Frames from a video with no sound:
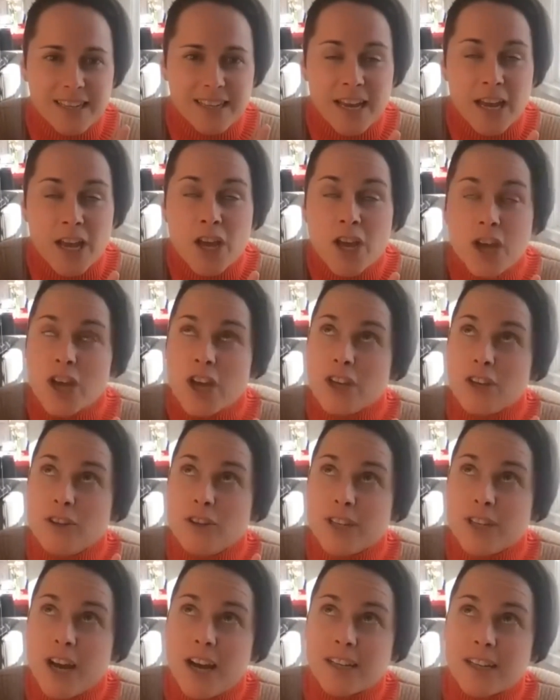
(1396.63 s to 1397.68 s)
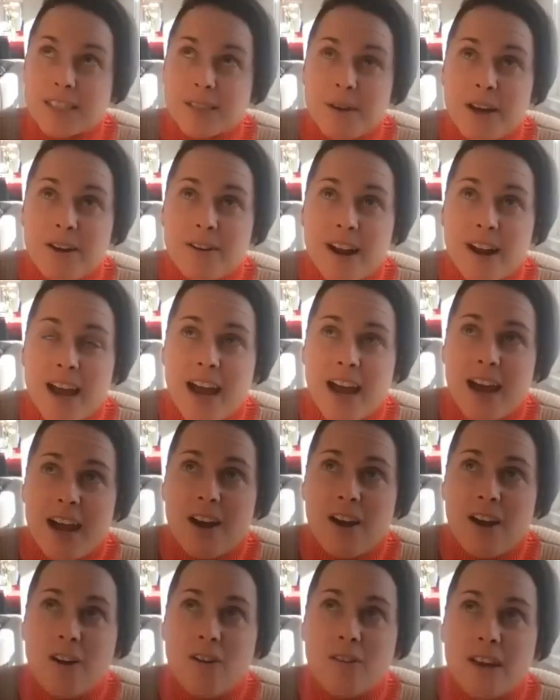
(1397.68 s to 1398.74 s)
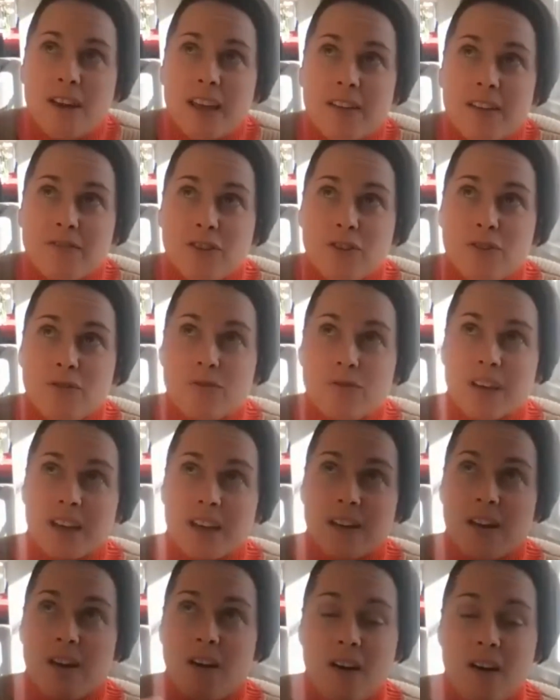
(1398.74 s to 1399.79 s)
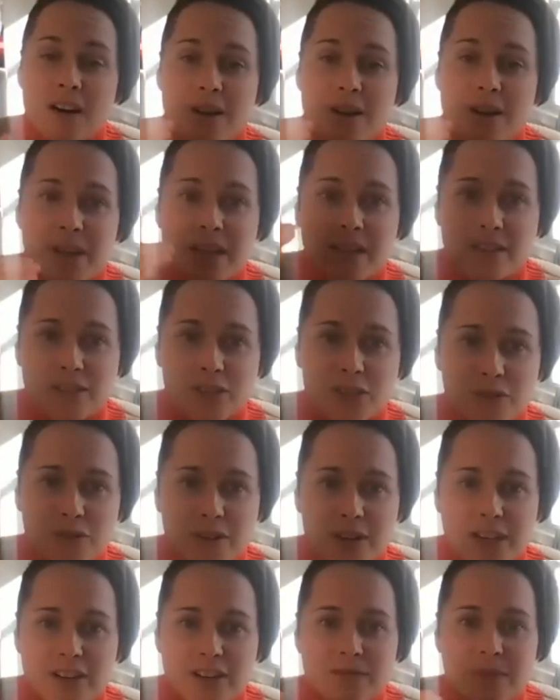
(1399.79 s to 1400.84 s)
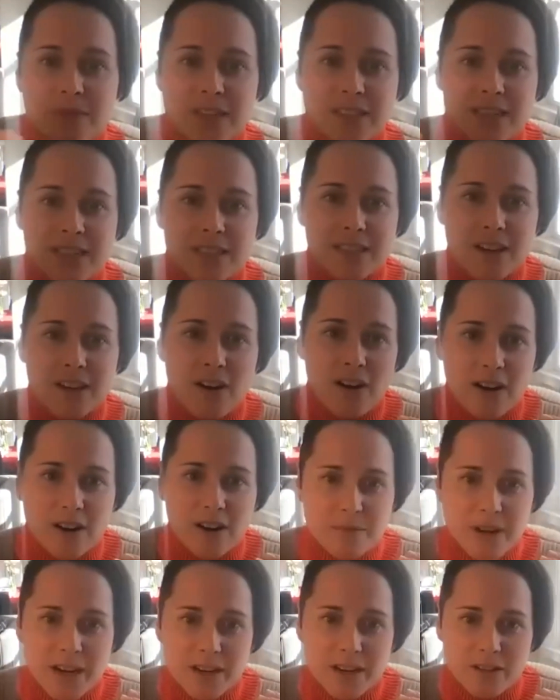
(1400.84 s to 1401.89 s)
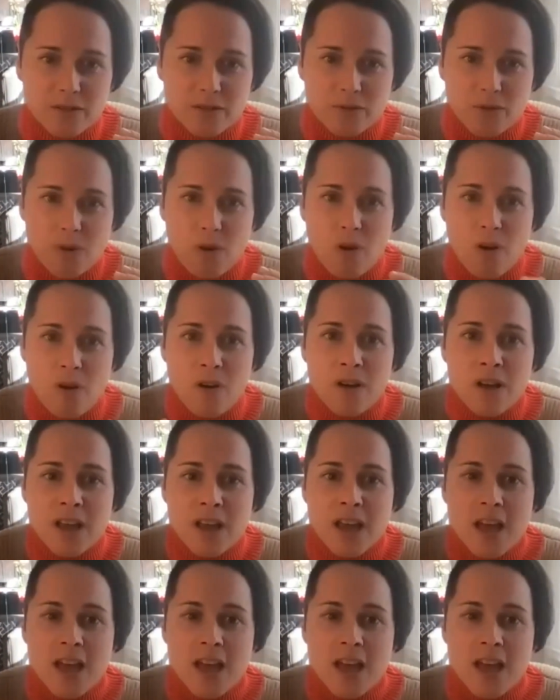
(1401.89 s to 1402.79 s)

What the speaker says: Like, you talked about how if you can automate the screen, you've basically automated the role.